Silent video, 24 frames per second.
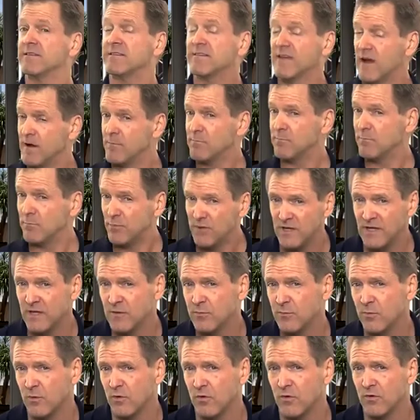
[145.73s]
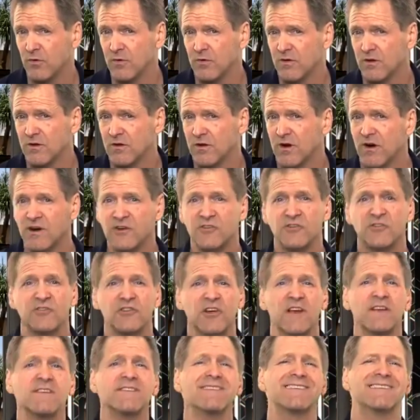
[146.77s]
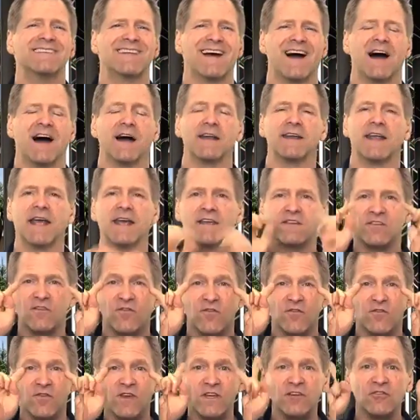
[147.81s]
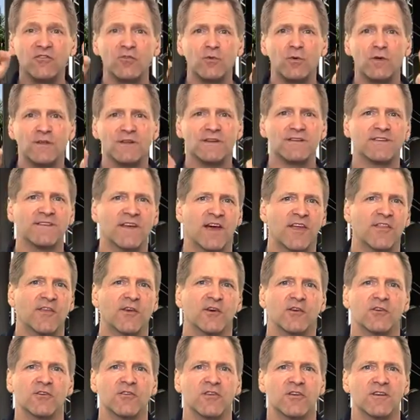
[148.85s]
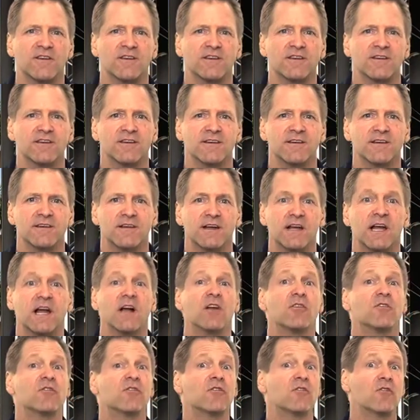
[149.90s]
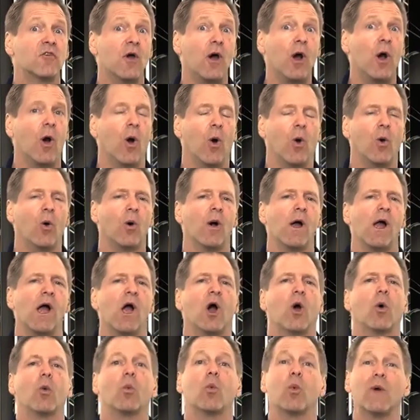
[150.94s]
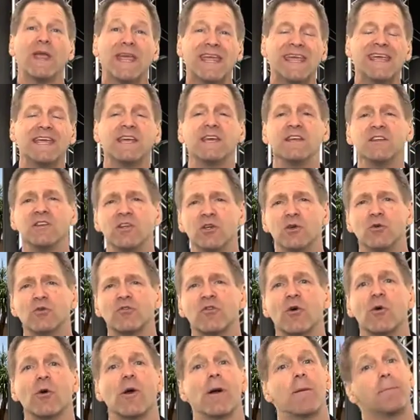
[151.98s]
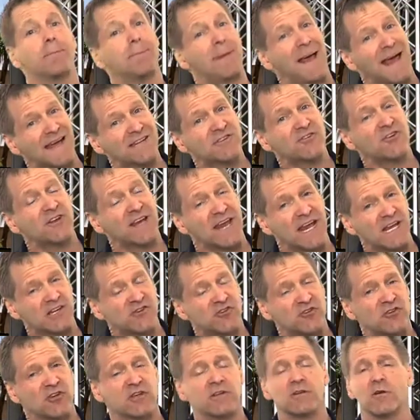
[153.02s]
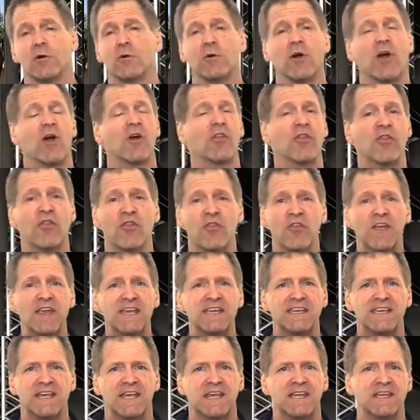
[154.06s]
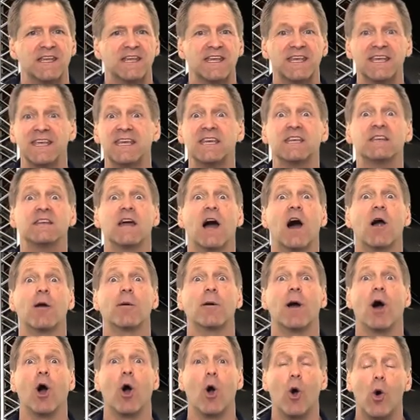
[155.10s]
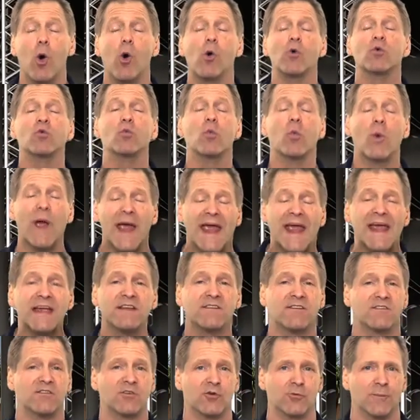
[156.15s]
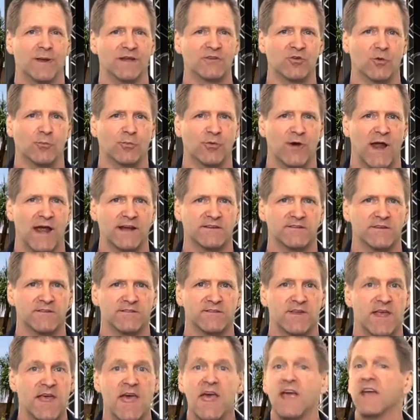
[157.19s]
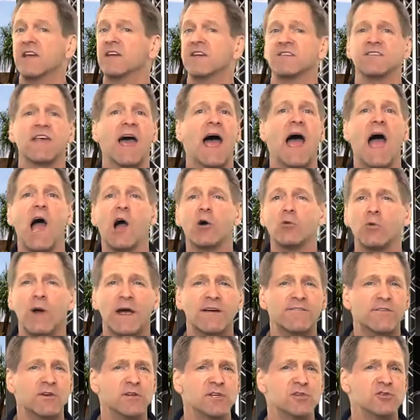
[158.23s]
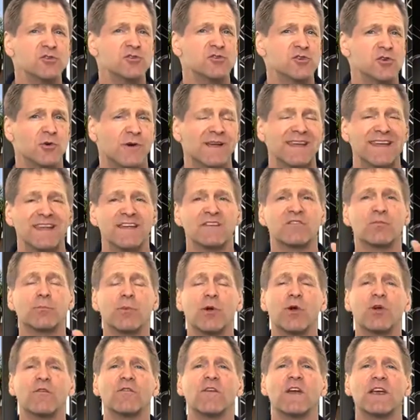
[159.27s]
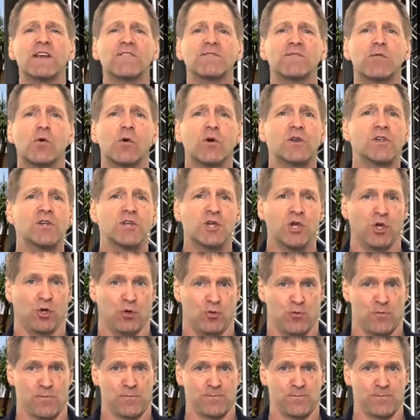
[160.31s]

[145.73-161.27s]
Some people are just not as visual as others. So, we can use our imagination or our thinking in our own way to do mental practice, because however you do it is perfect for you.